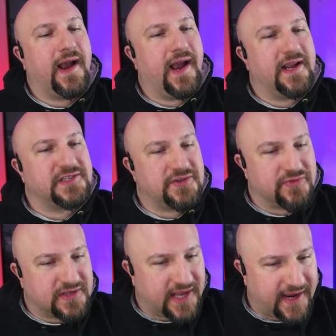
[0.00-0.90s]
and she
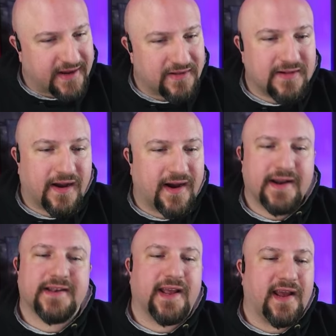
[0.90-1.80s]
will take a lot
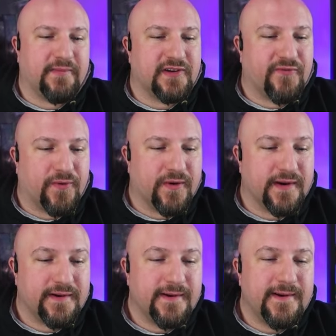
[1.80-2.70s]
of damage for
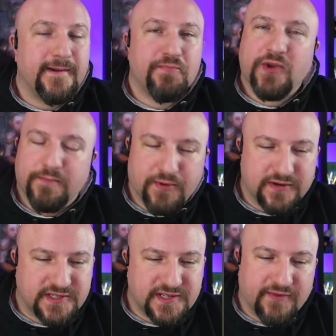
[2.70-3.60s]
it. Her
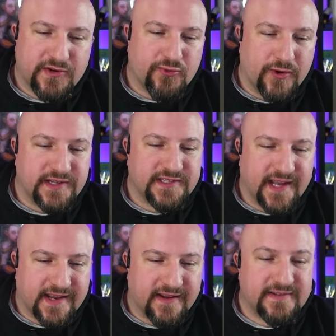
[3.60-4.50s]
burst is every 20
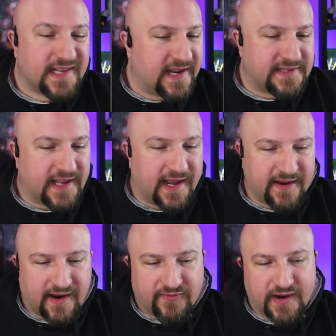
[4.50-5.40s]
seconds. It hits
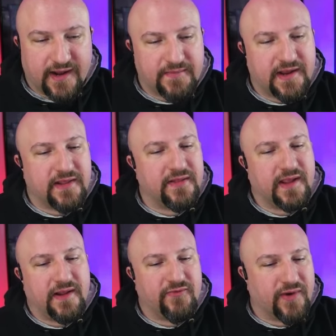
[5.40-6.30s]
every enemy
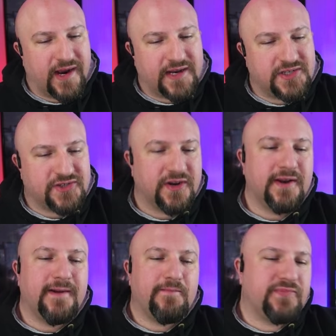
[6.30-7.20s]
in range,
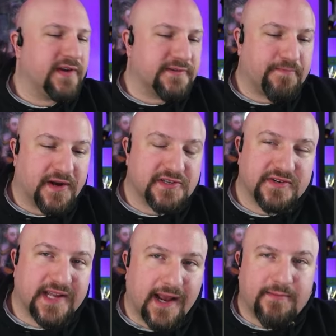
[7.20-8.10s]
does a bunch
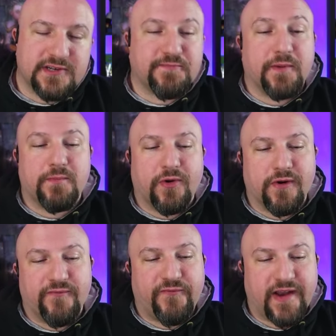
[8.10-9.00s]
of damage, but
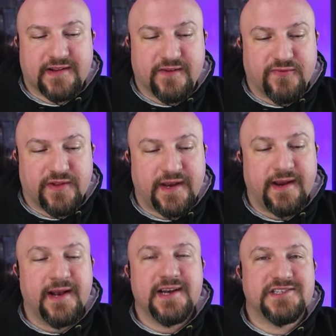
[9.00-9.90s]
more effectively,
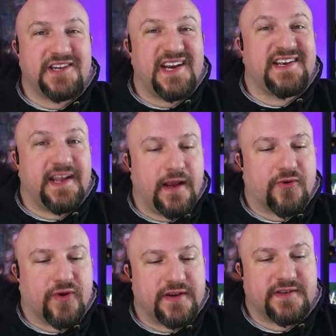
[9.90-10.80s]
she
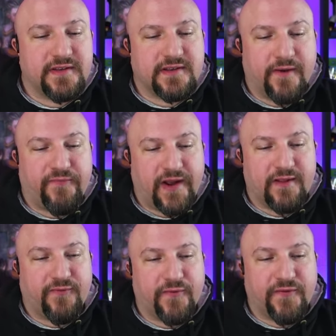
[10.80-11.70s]
decreases
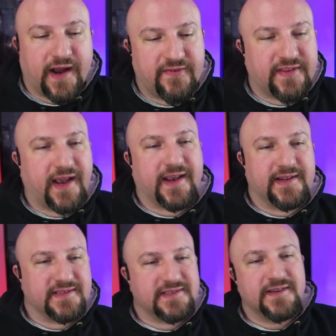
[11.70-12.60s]
defense for 5
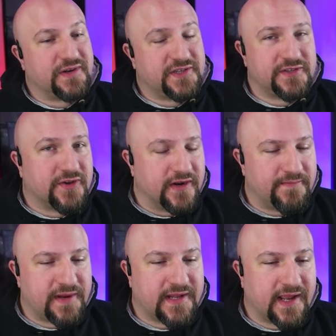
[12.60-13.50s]
seconds. She's going to
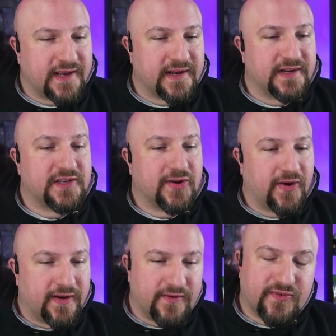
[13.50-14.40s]
be taking a
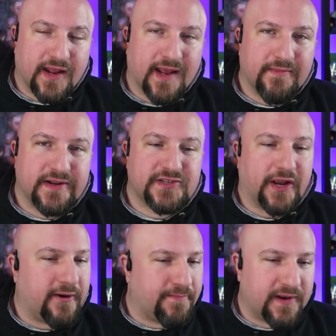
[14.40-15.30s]
ton of damage,
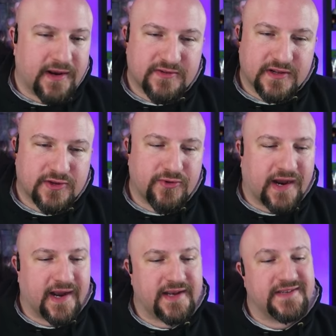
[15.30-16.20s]
helping out the 2
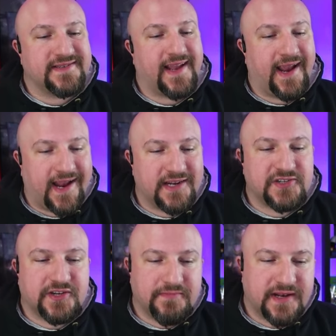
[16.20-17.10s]
highest, and
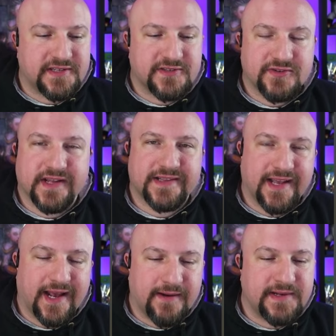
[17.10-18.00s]
she makes it so that
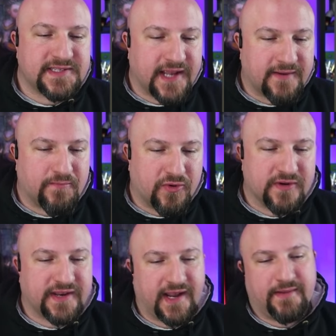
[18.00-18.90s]
the enemies take more
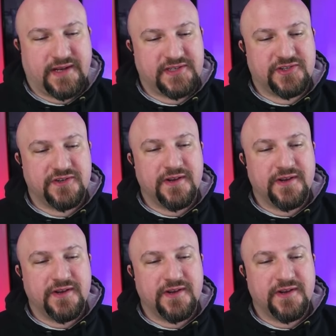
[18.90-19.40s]
damage.